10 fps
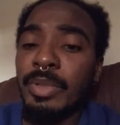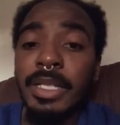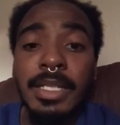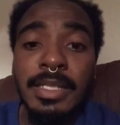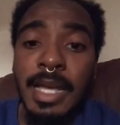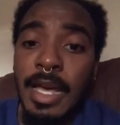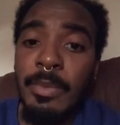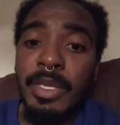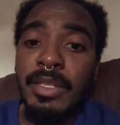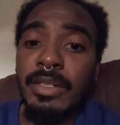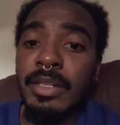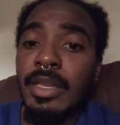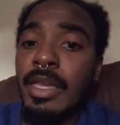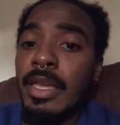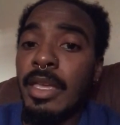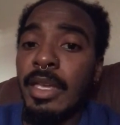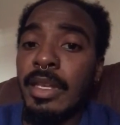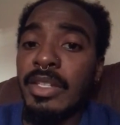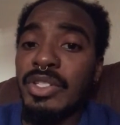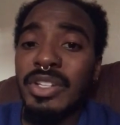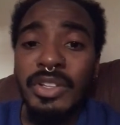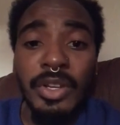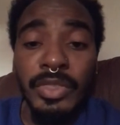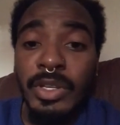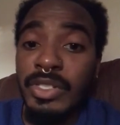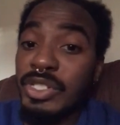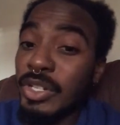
Please comment and share your thoughts,